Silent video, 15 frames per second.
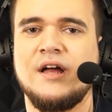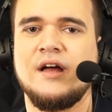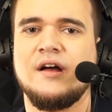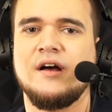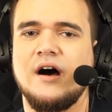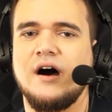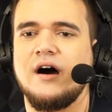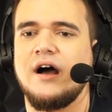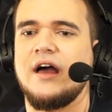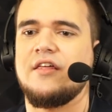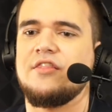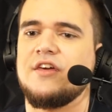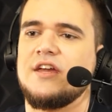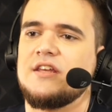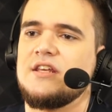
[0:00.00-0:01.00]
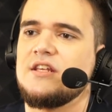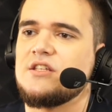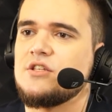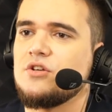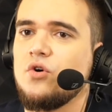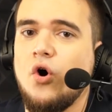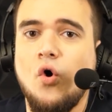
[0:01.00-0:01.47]
Uh, and they need
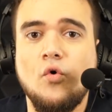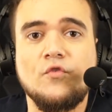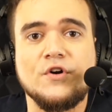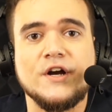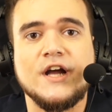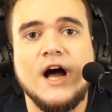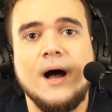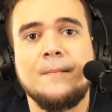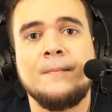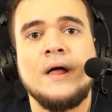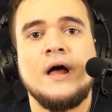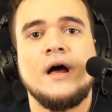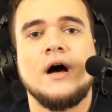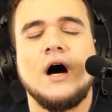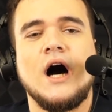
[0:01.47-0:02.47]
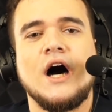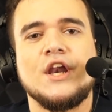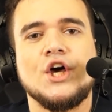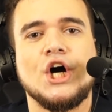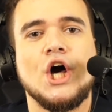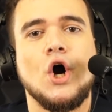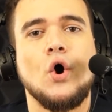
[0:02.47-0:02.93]
to overcome uh, not
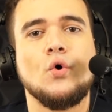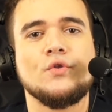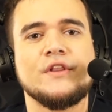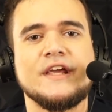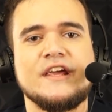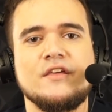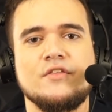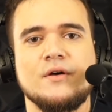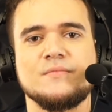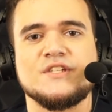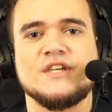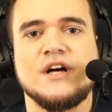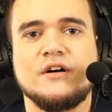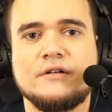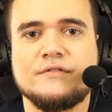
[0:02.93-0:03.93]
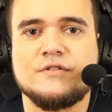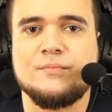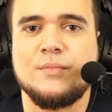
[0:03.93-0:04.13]
only themselves but